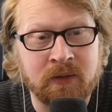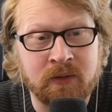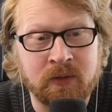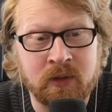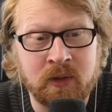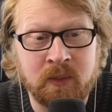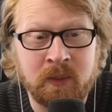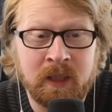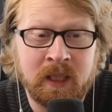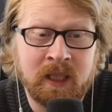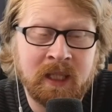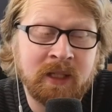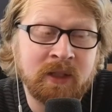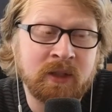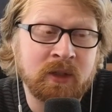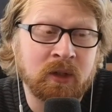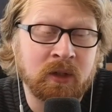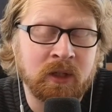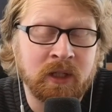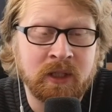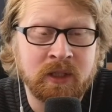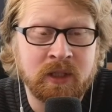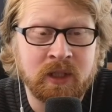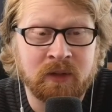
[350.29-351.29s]
It's going to be easier
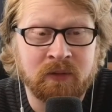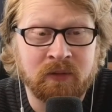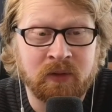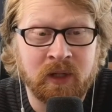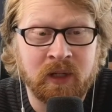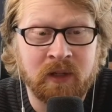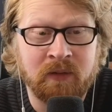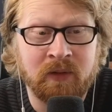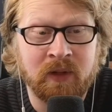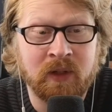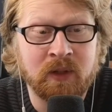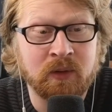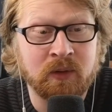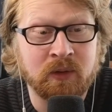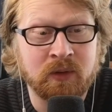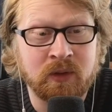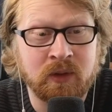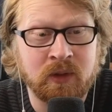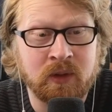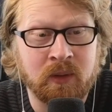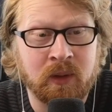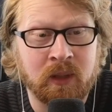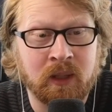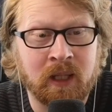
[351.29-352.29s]
and easier for individuals to
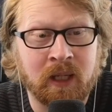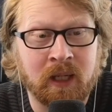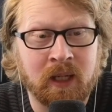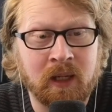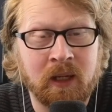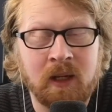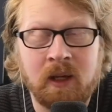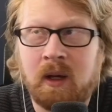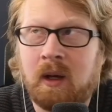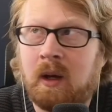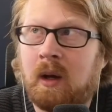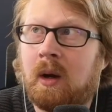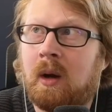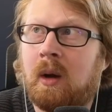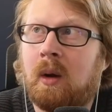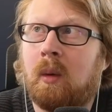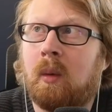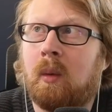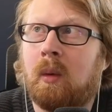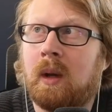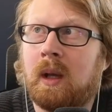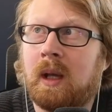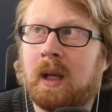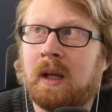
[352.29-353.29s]
do it. Like
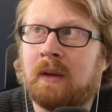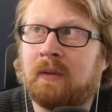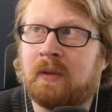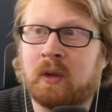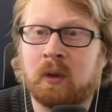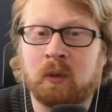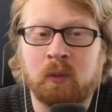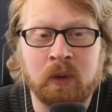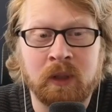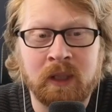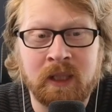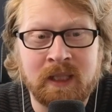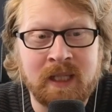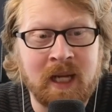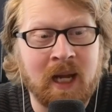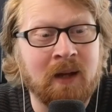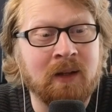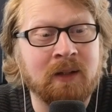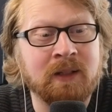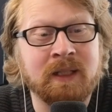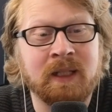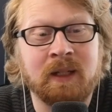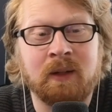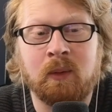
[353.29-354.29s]
if you're really
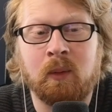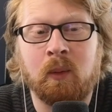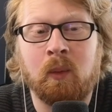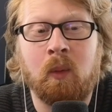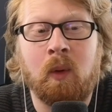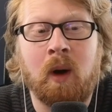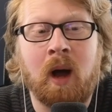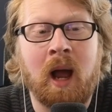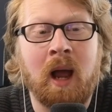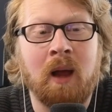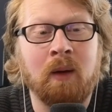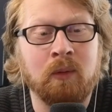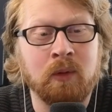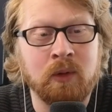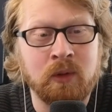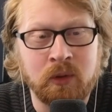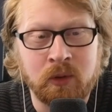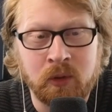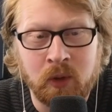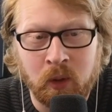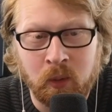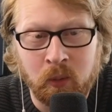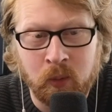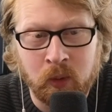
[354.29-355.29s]
talented, why would you
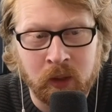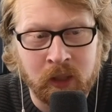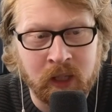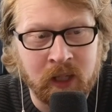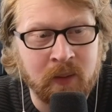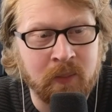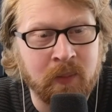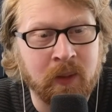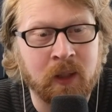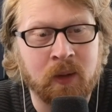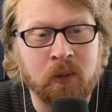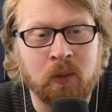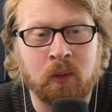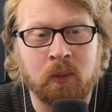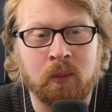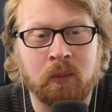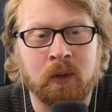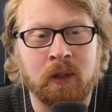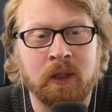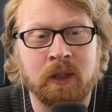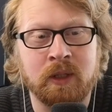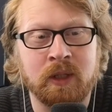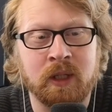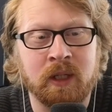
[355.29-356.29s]
go work at a big
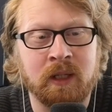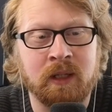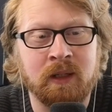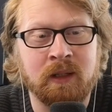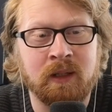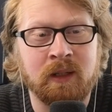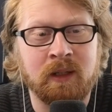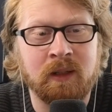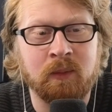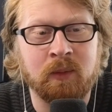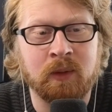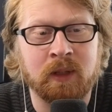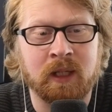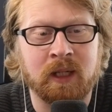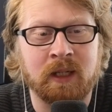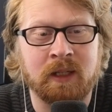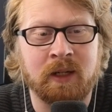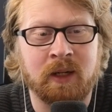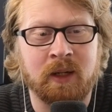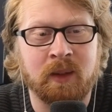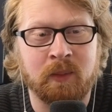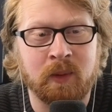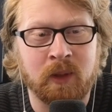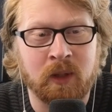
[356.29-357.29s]
corporation with like a
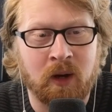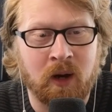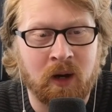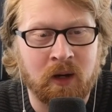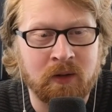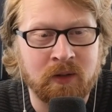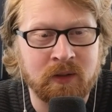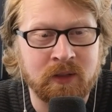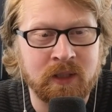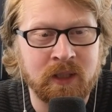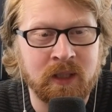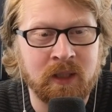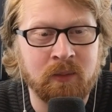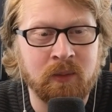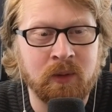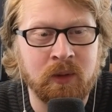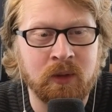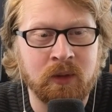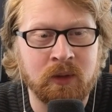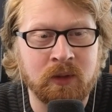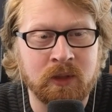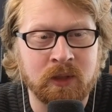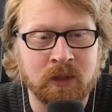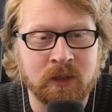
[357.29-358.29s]
ton of bureaucracy when you
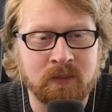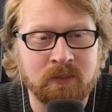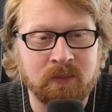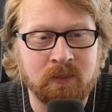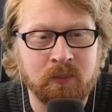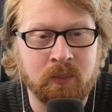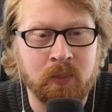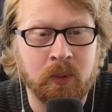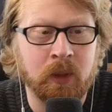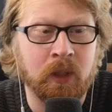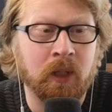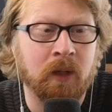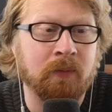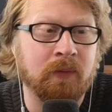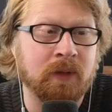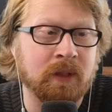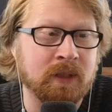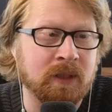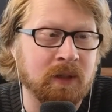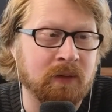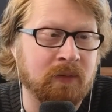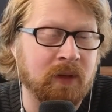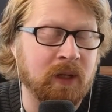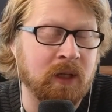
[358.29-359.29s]
can just put out the
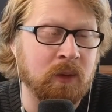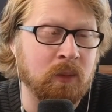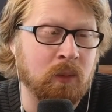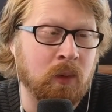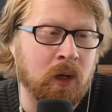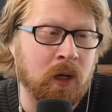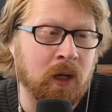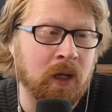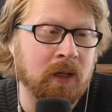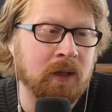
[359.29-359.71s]
stuff that you want?